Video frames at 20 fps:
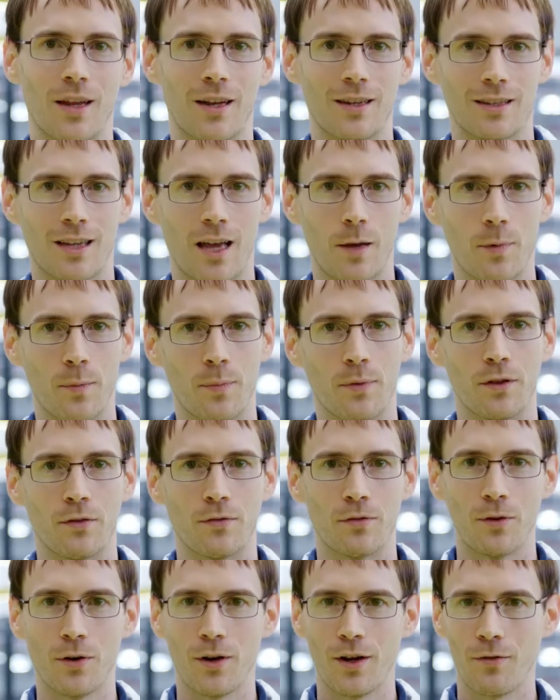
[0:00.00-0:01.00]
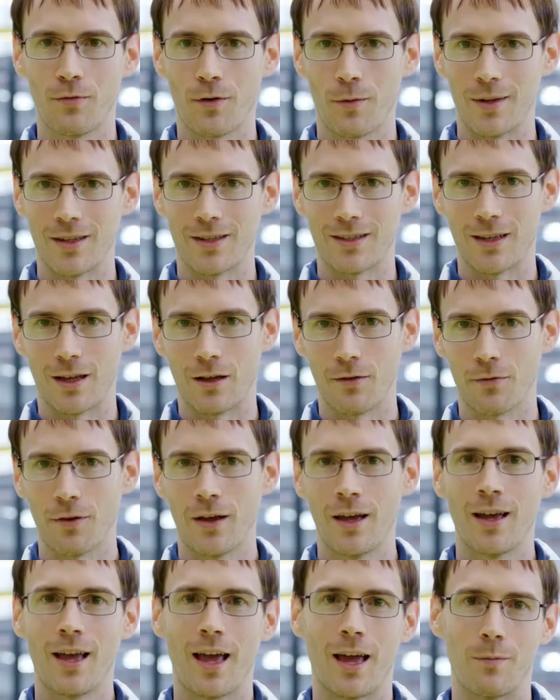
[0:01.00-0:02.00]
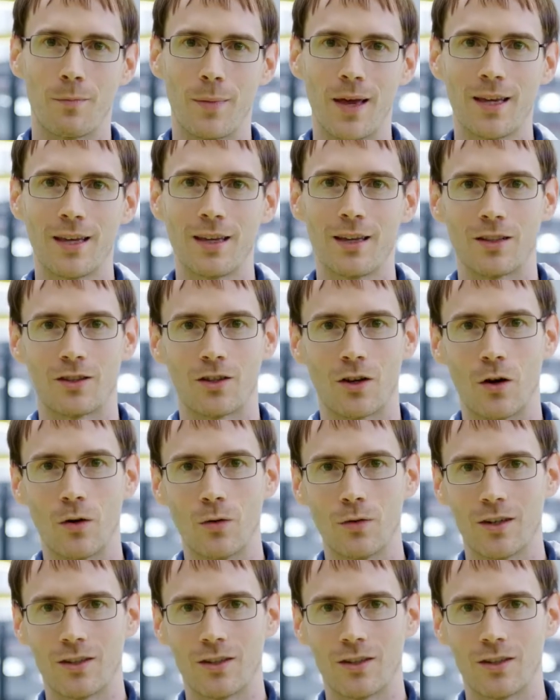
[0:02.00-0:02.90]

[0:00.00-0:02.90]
that is capable of learning from itself and making its own